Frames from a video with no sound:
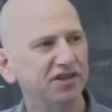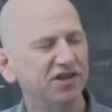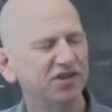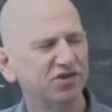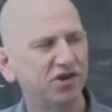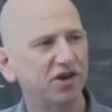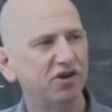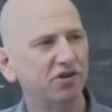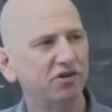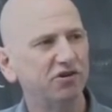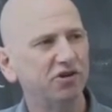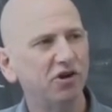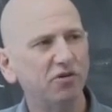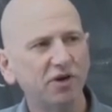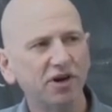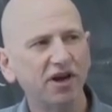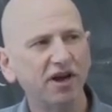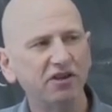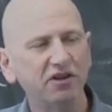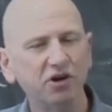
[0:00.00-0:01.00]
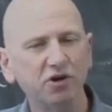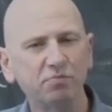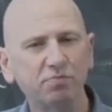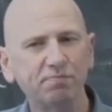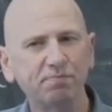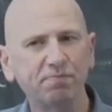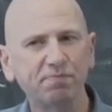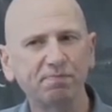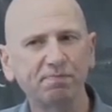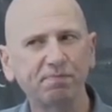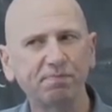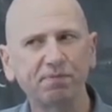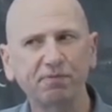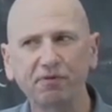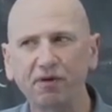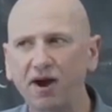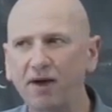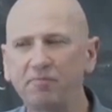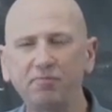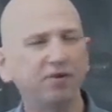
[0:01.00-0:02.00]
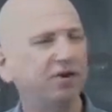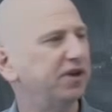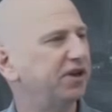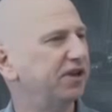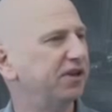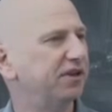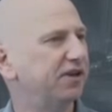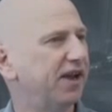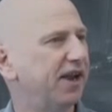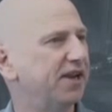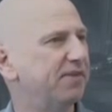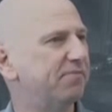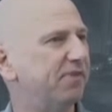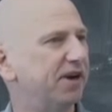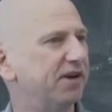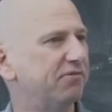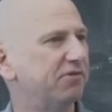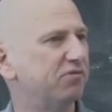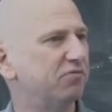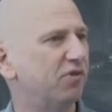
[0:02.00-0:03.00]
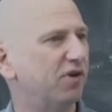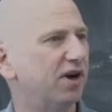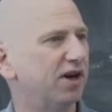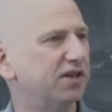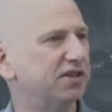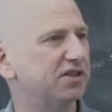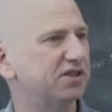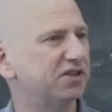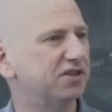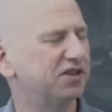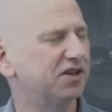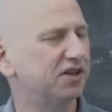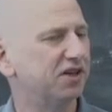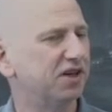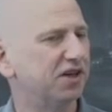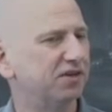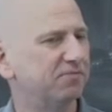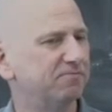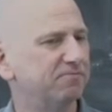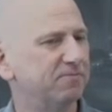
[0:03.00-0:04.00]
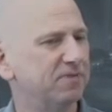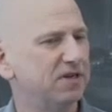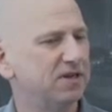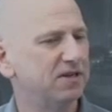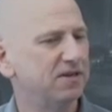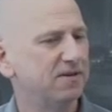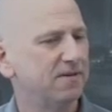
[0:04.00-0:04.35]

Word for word: So I don't know what other property anybody would want. Um,